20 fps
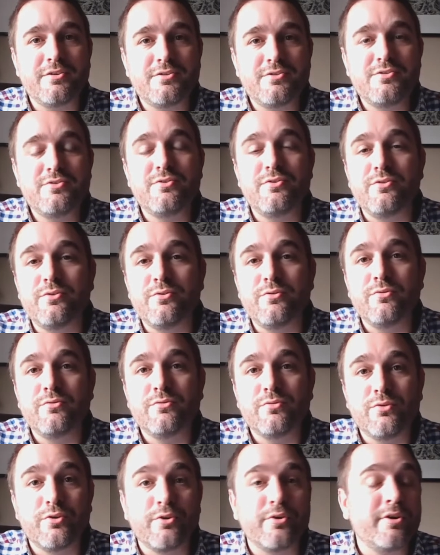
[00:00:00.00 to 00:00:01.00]

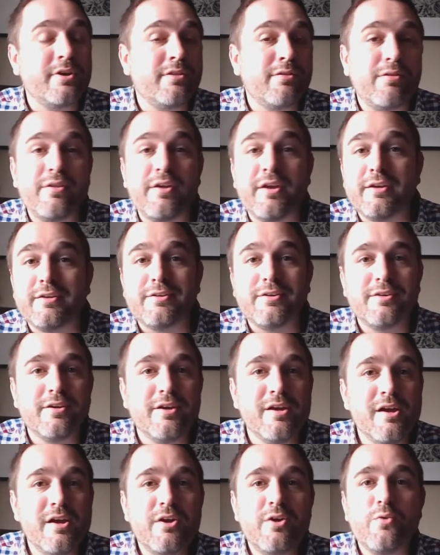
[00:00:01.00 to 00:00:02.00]
to learn and think
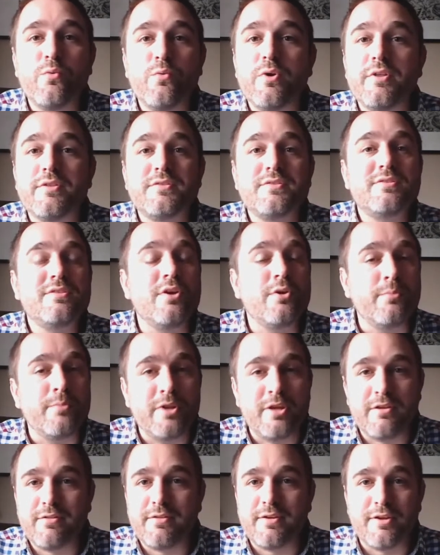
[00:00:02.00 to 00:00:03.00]
with so
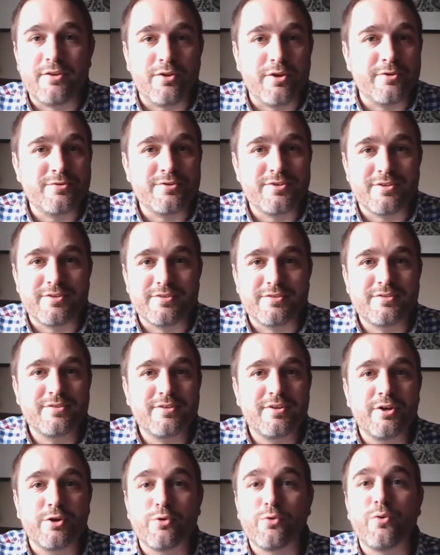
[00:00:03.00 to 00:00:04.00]
many
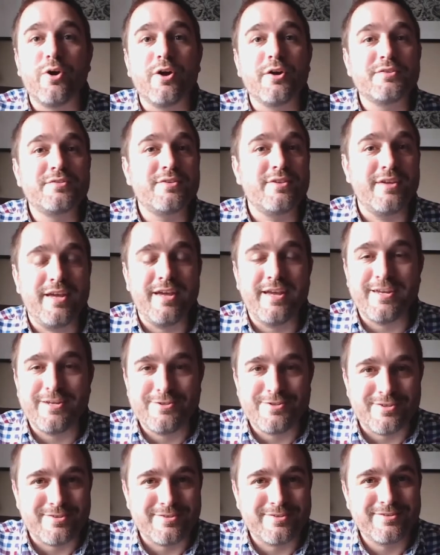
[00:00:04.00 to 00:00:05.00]
theologians across the
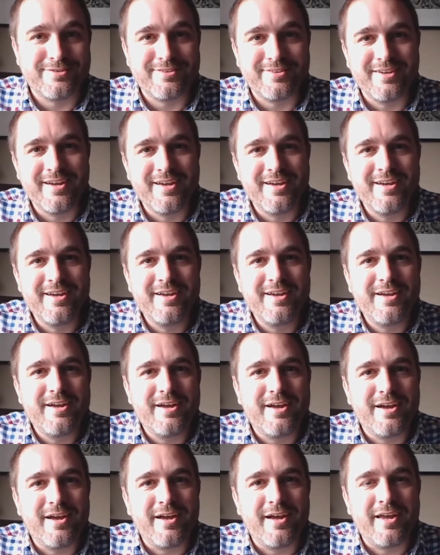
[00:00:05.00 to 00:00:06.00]
ages.
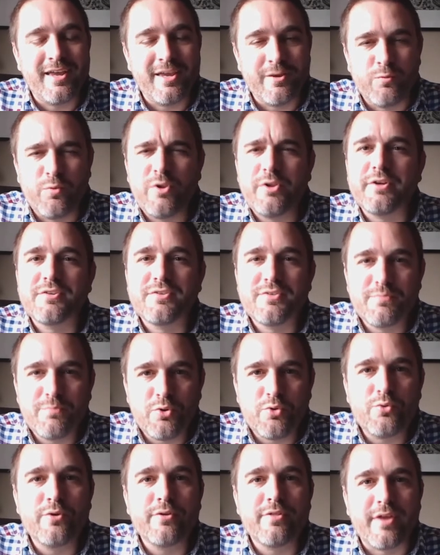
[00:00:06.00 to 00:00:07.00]
Uh, and we'll
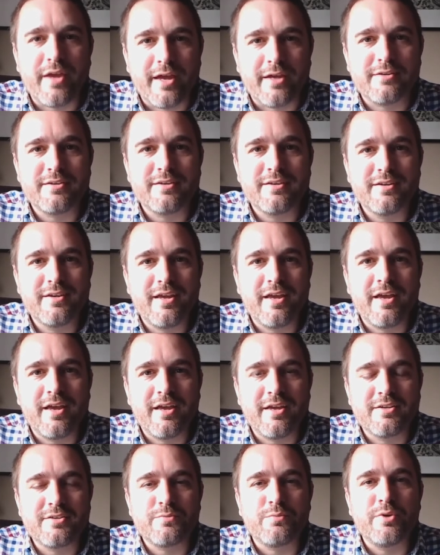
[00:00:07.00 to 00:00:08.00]
explore that
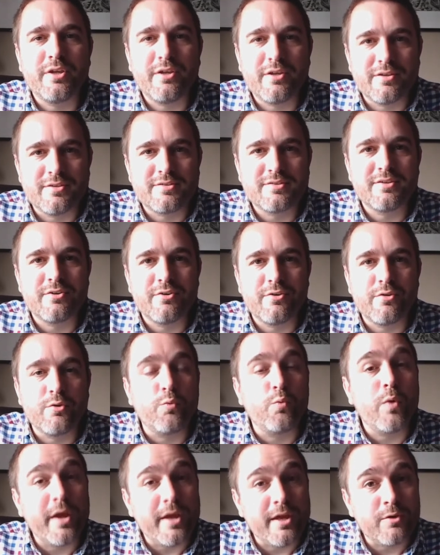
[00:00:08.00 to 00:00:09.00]
as we consider the
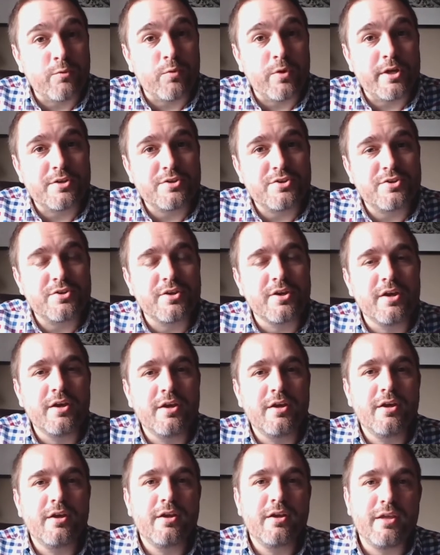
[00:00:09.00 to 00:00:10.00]
way in which
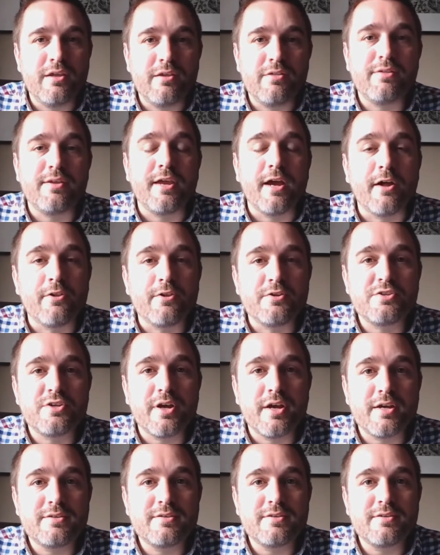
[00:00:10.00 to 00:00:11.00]
he
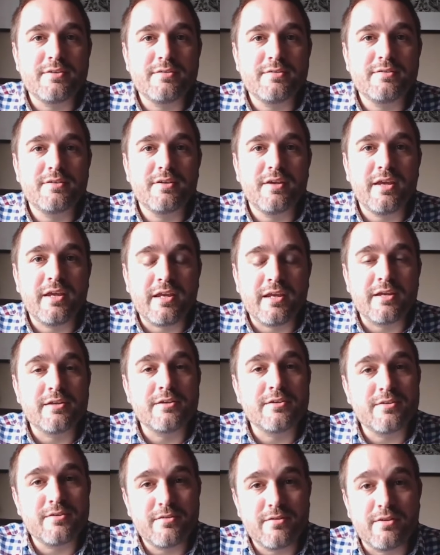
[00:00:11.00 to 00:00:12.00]
theologizes
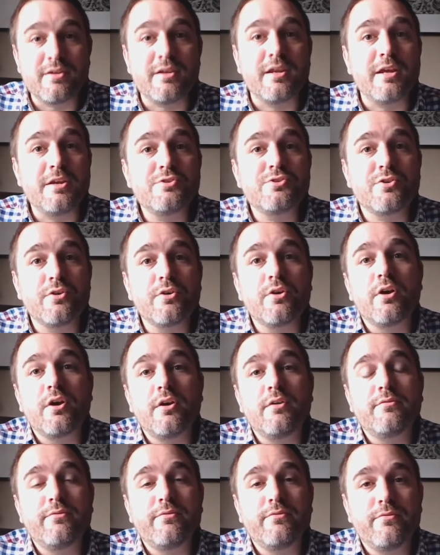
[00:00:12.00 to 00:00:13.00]
and the nature
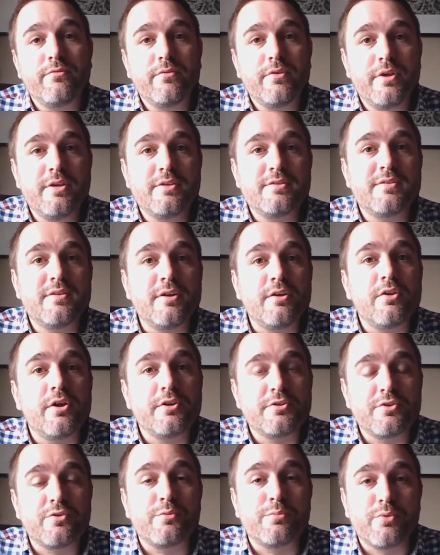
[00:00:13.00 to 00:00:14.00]
of his
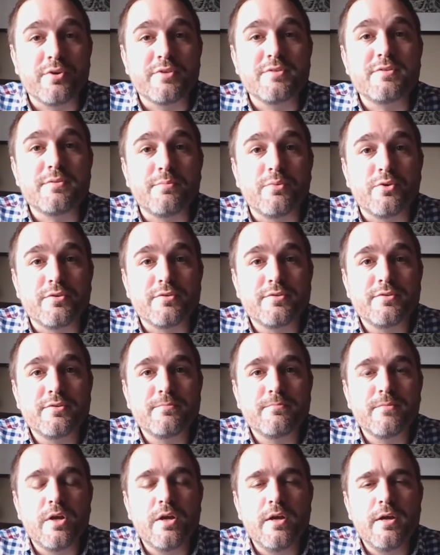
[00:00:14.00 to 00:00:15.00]
theological principles.